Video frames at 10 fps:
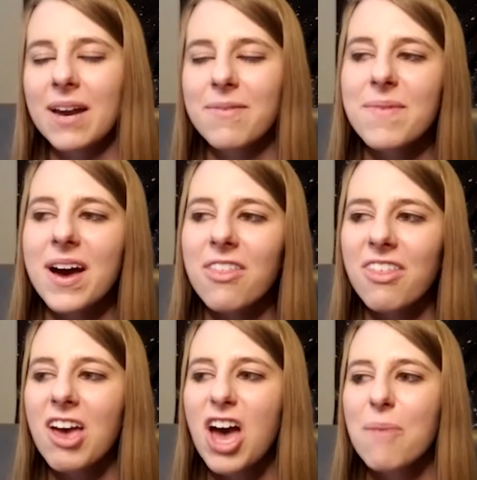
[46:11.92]
out of my mouth.
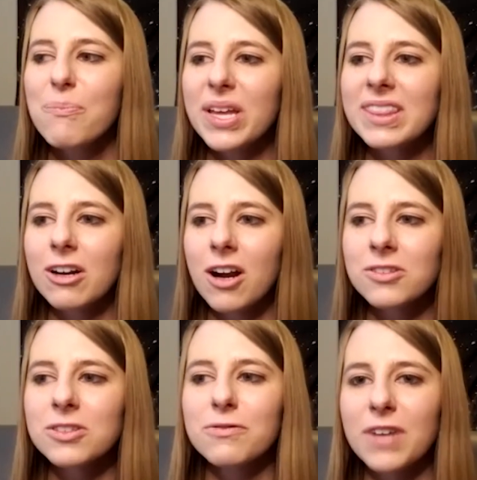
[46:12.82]
But they're
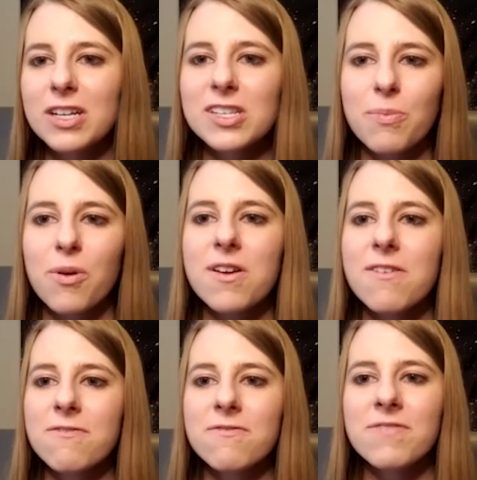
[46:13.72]
also very
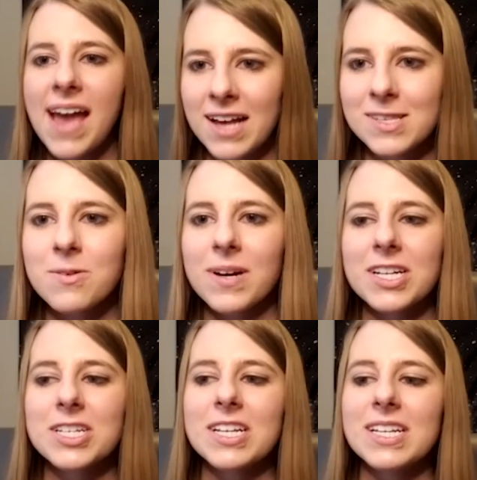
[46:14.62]
supportive. They ask
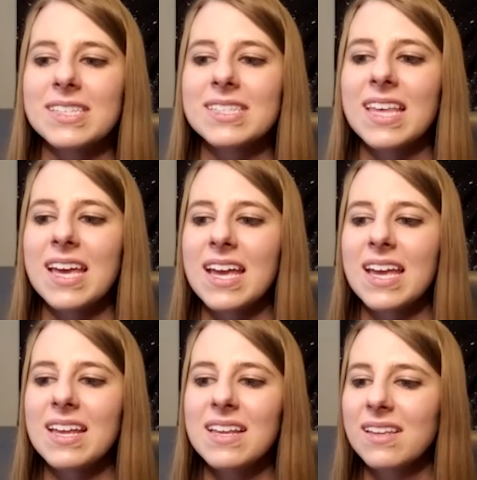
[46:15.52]
questions.
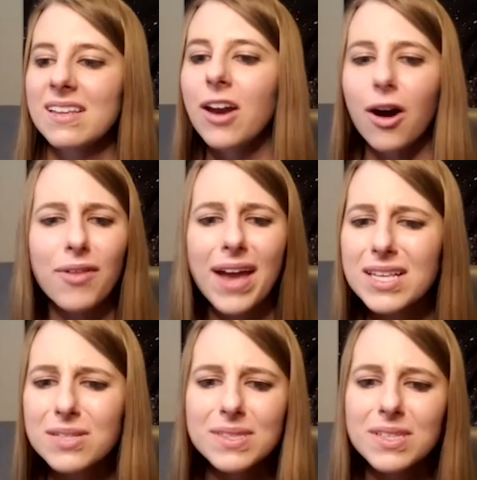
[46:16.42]
They
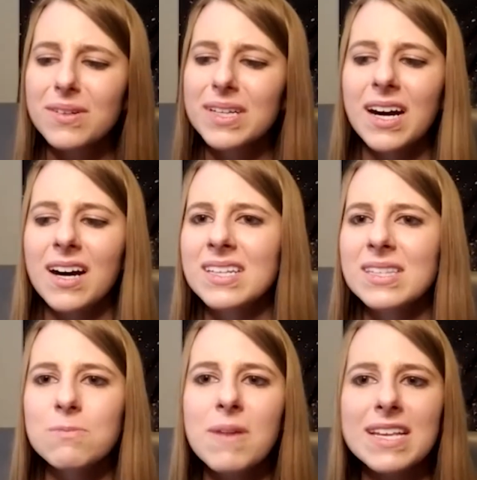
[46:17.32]
ask what's going on
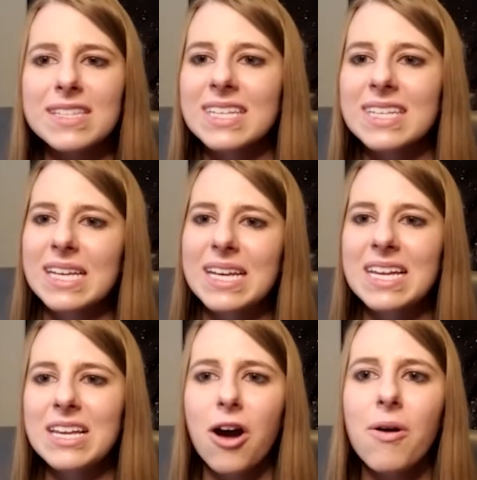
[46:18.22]
in space. They
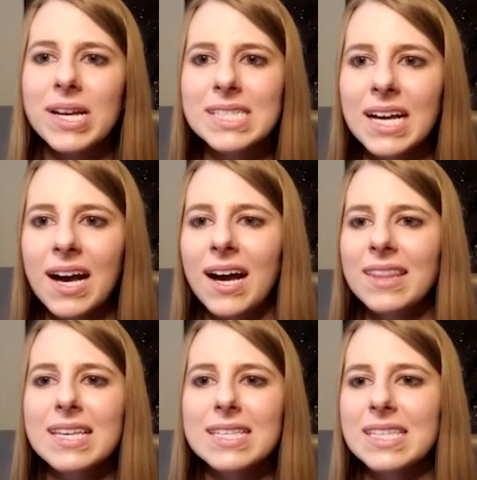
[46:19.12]
say, oh, I saw
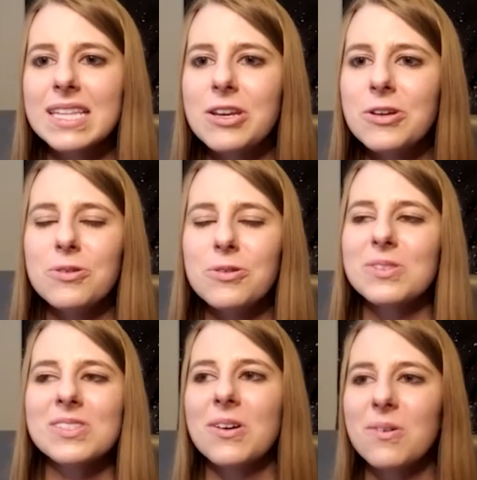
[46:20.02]
this in the
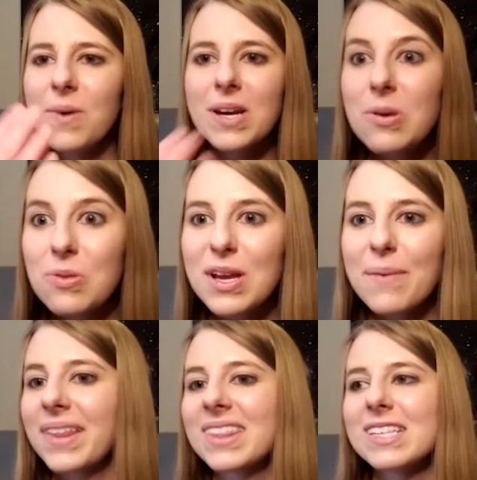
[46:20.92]
news. So what do you think
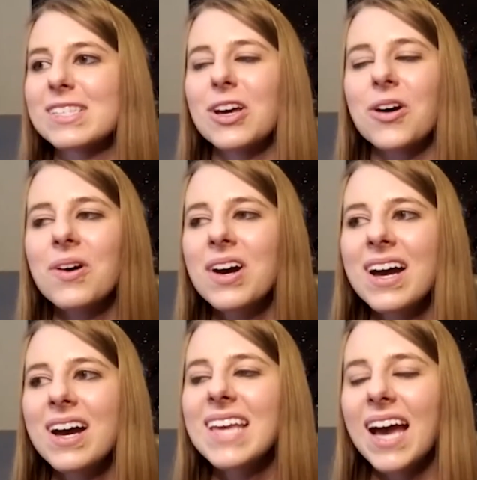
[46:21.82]
about this? So
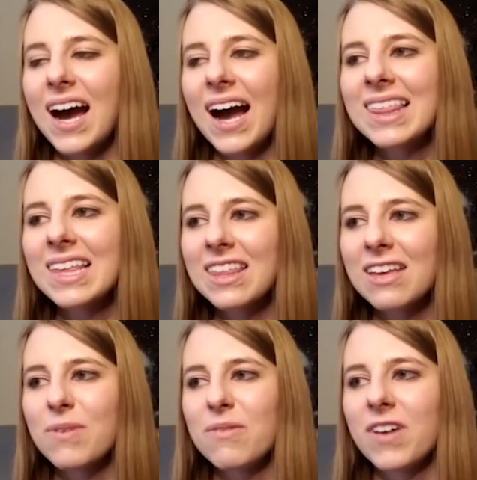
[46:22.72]
yeah, I think
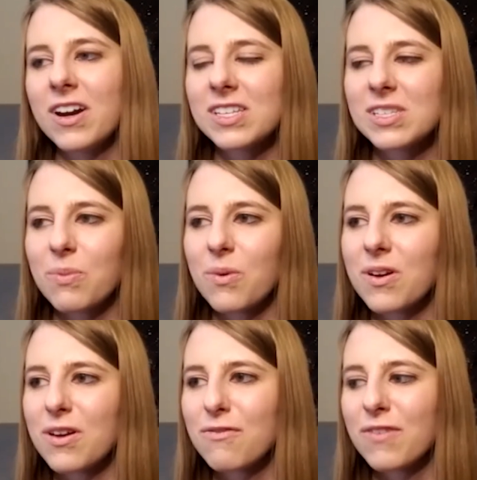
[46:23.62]
they've been very
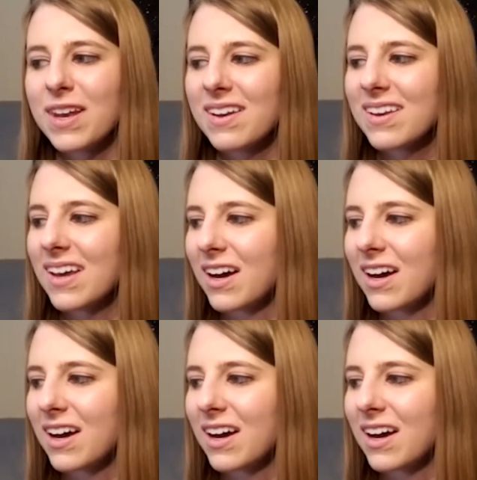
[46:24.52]
supportive, and